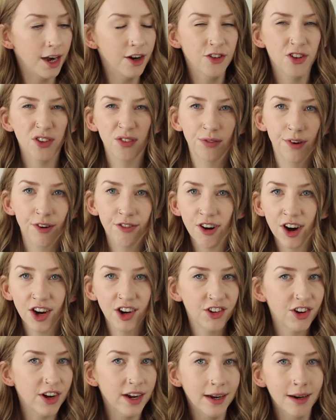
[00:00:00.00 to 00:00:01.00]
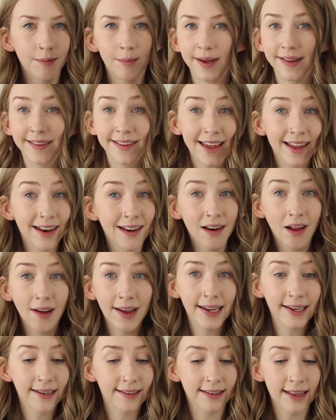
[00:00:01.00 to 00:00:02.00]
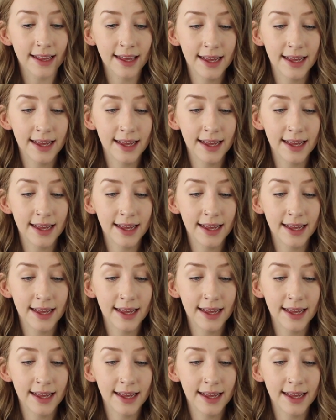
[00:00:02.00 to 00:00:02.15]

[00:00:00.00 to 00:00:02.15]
and it's just refreshing, my skin likes it,